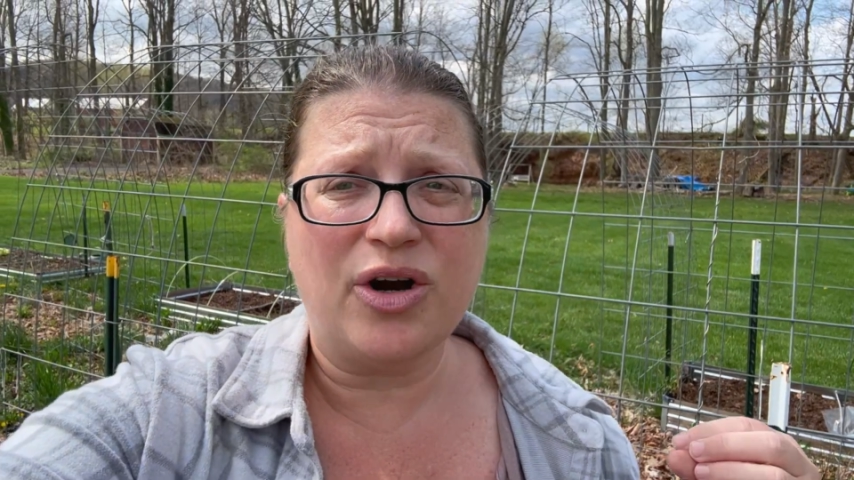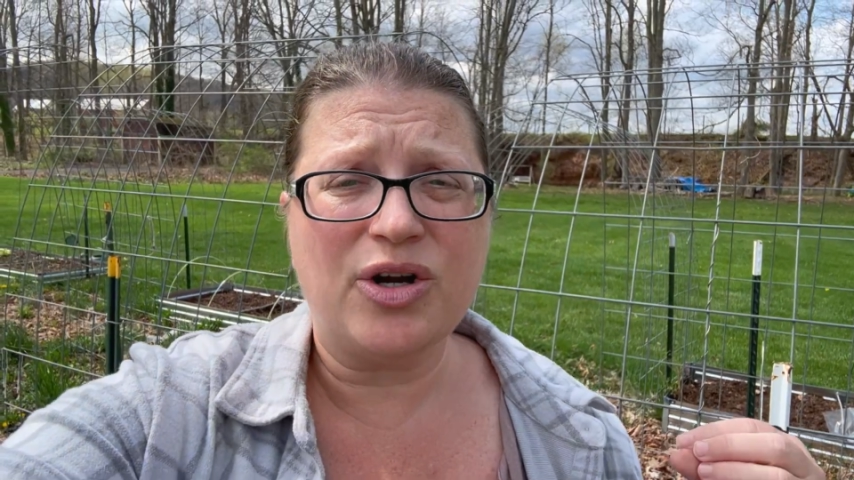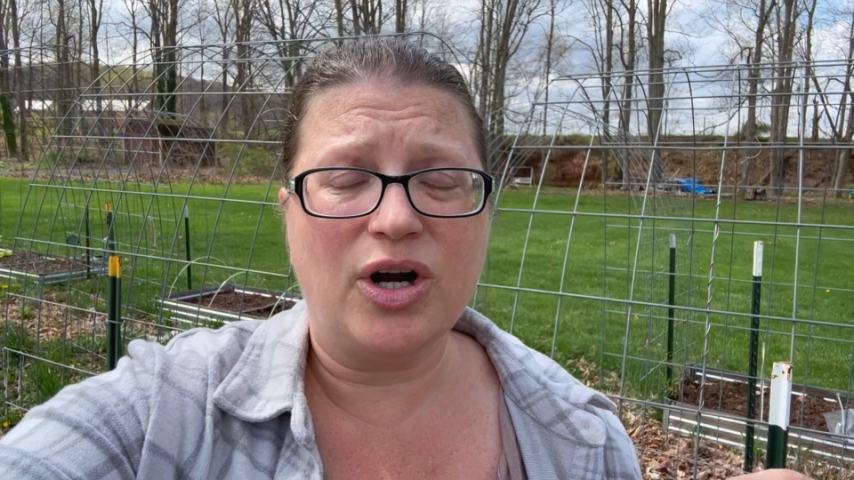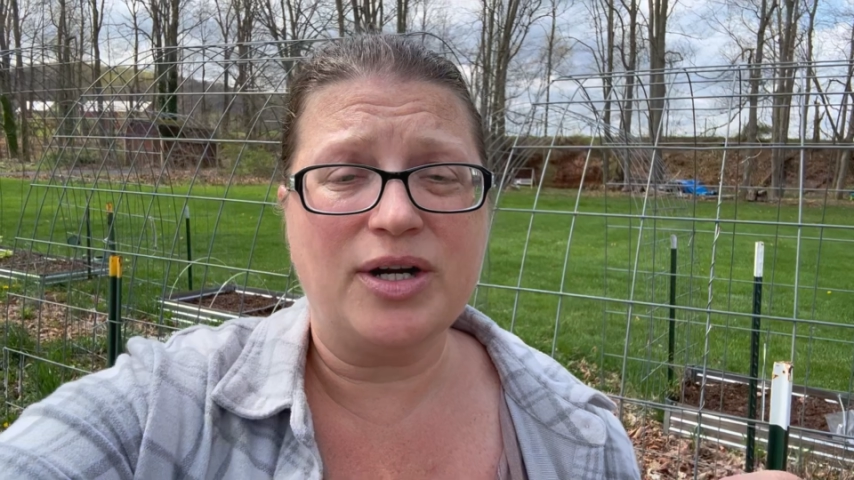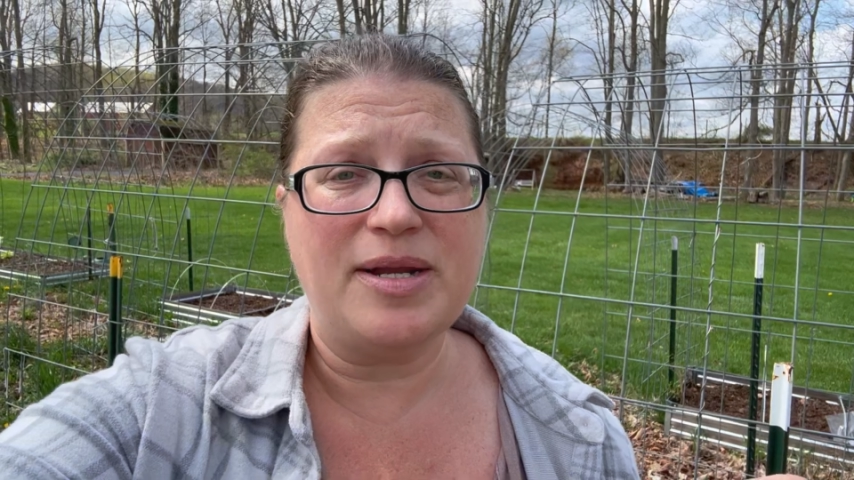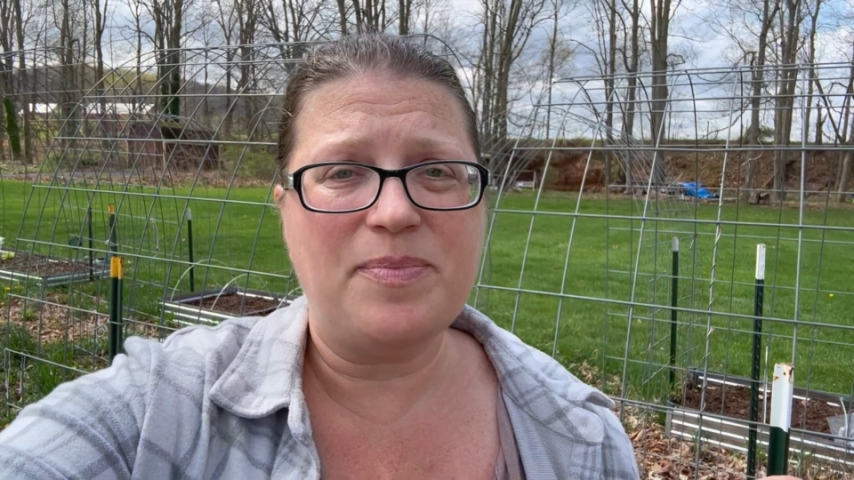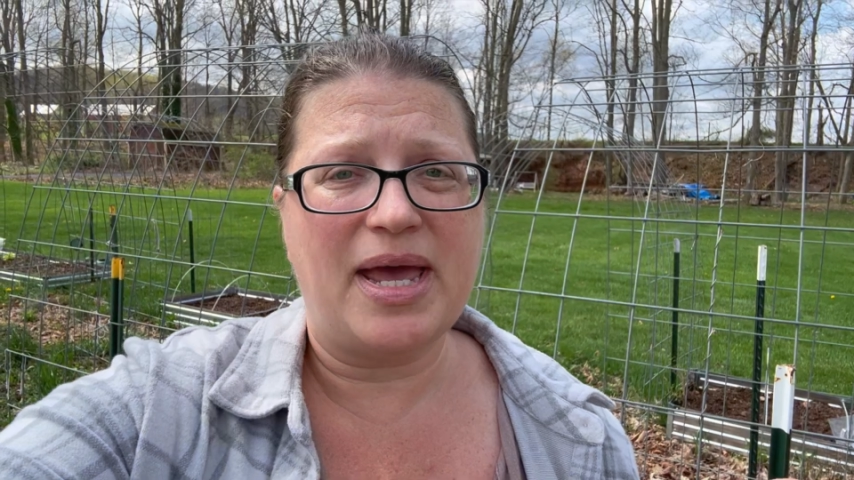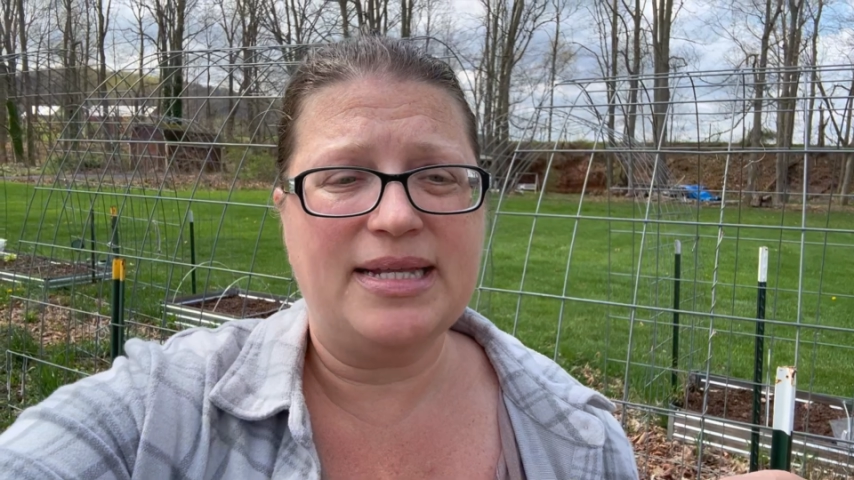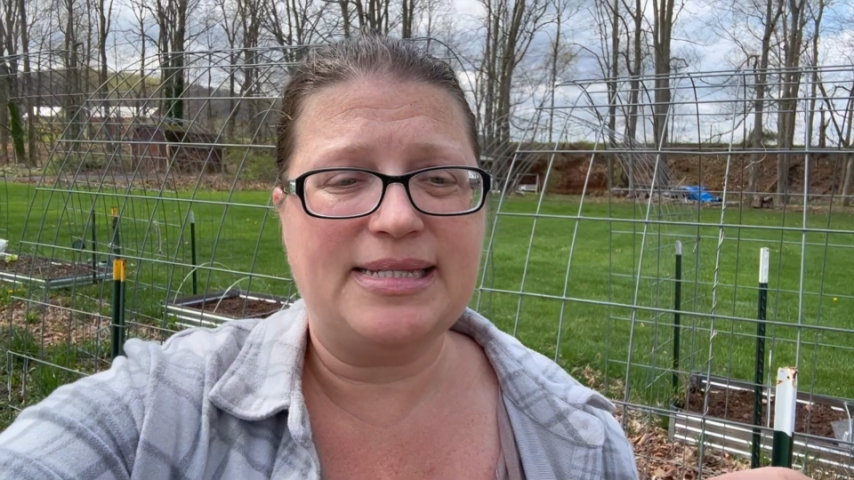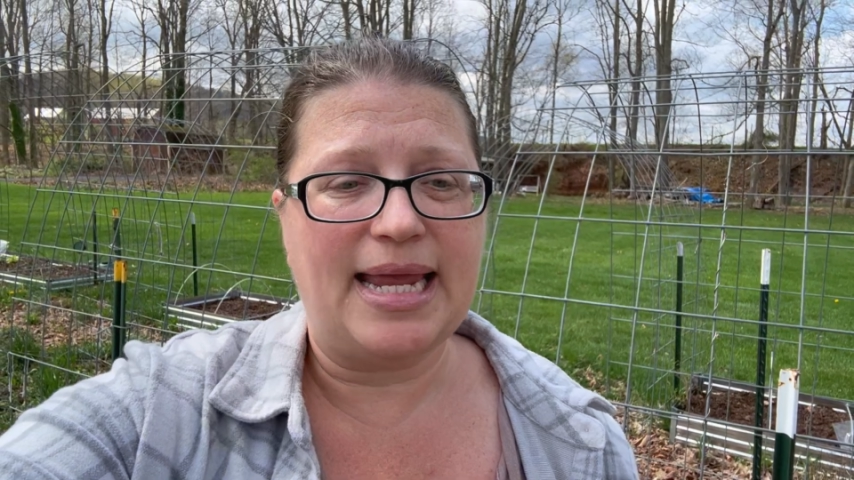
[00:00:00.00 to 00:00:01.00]
garden
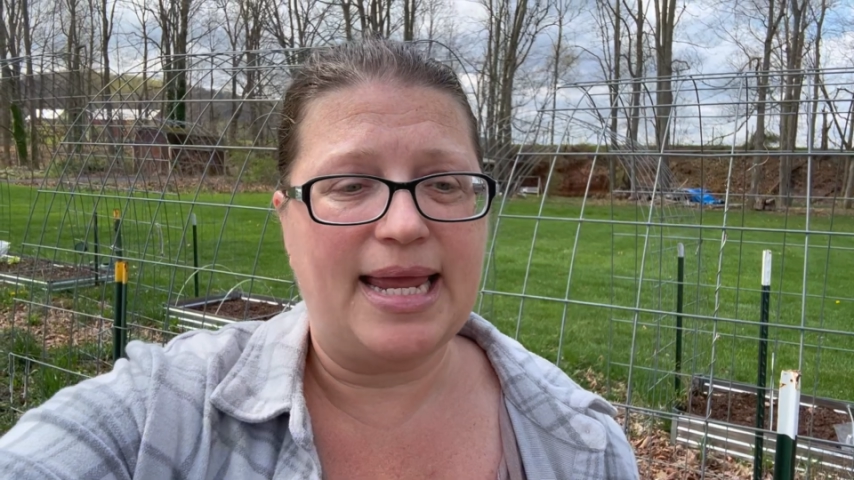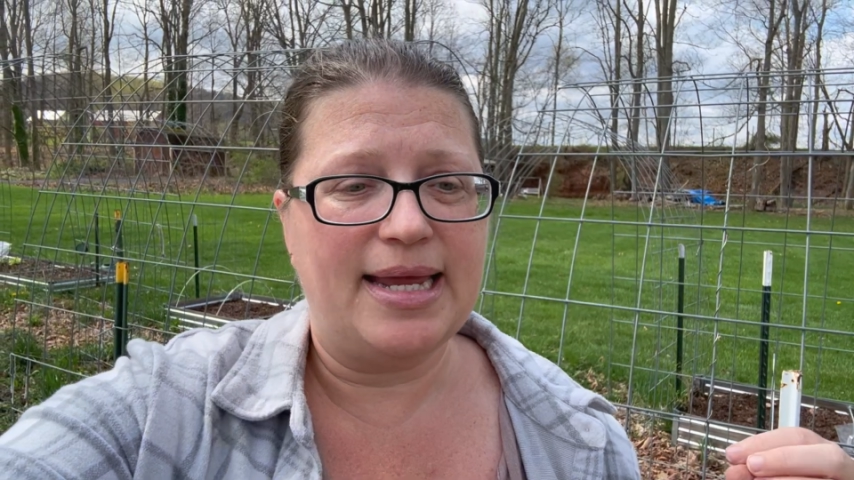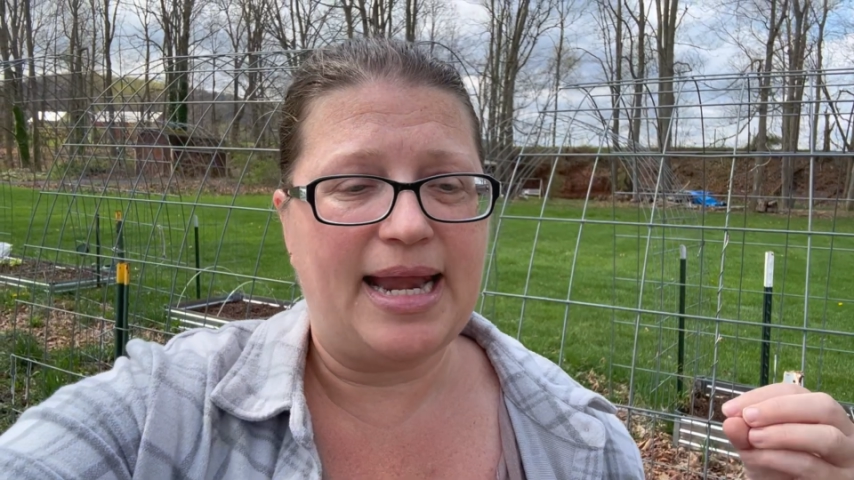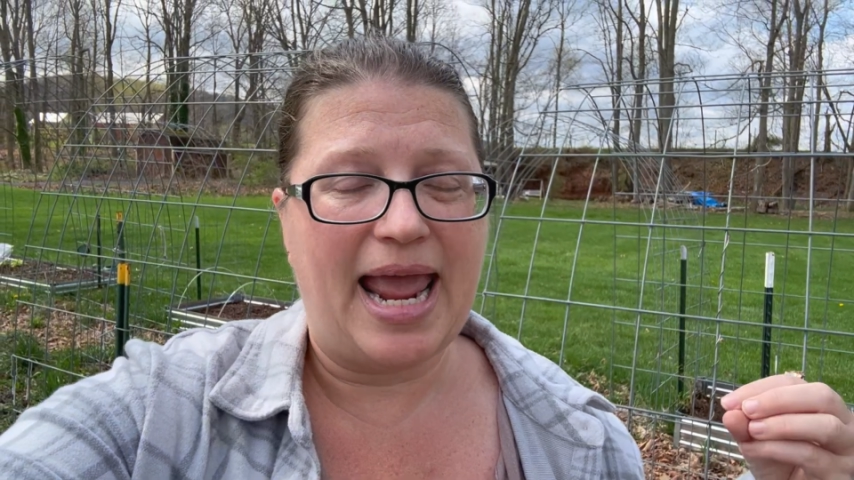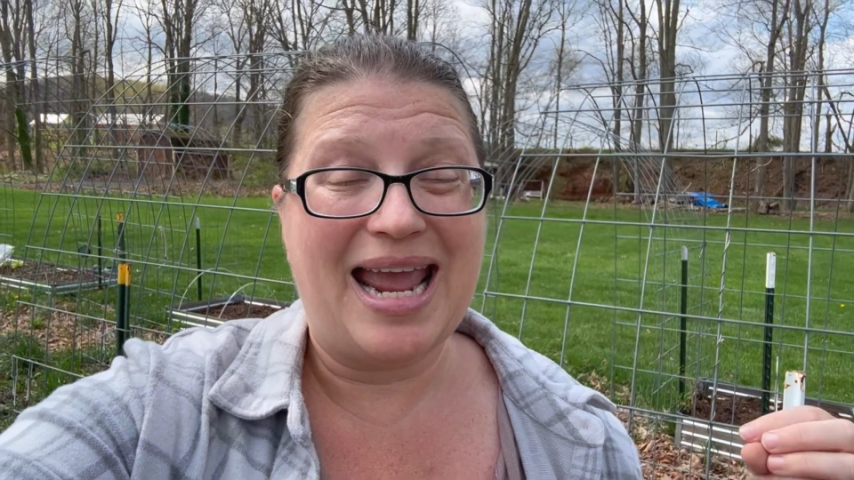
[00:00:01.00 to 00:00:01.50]
beds in